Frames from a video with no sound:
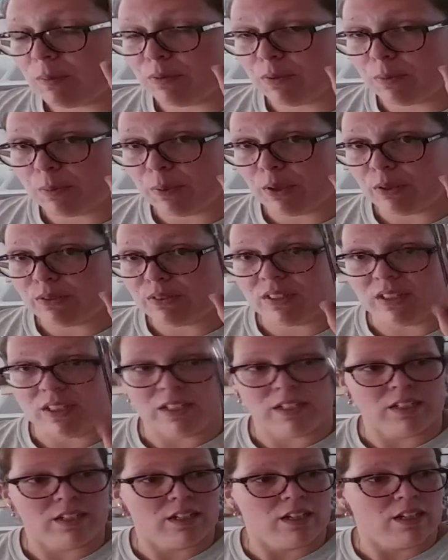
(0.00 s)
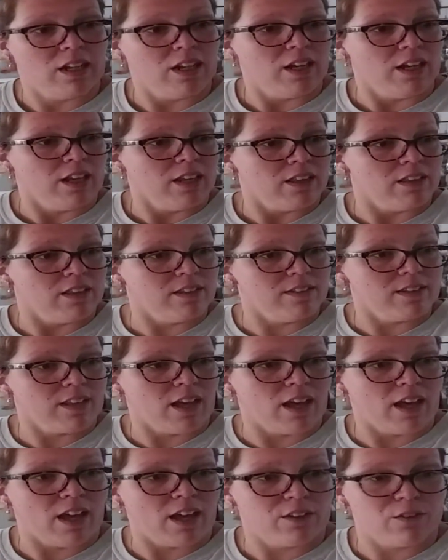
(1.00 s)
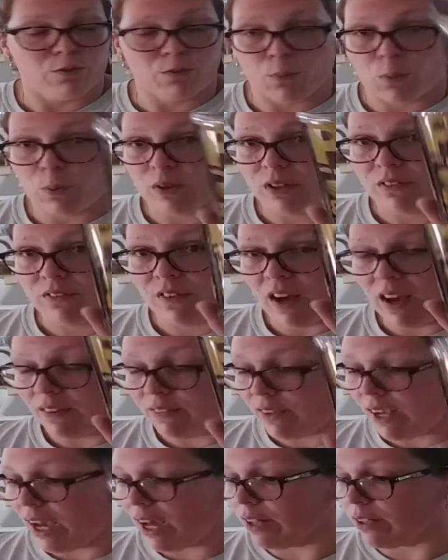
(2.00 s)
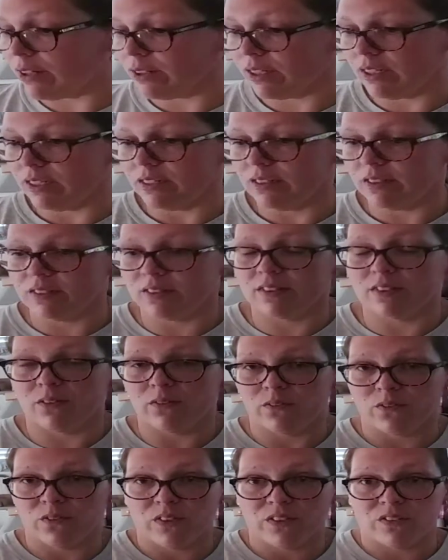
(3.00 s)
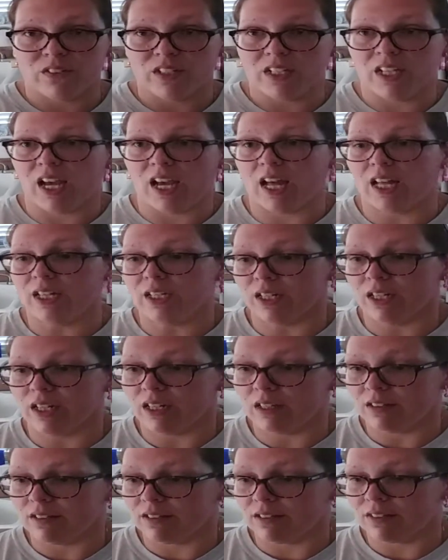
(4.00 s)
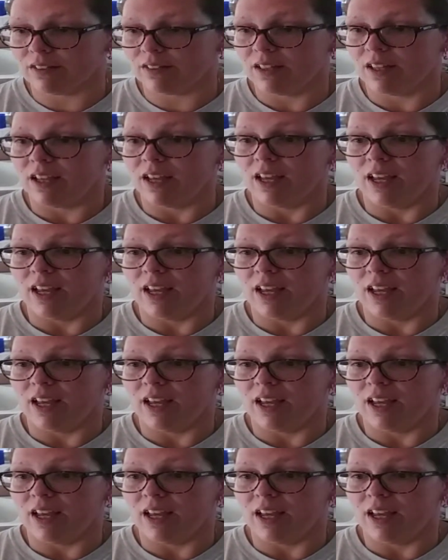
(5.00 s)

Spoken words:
of protein. This has 45 calories, 50 calories.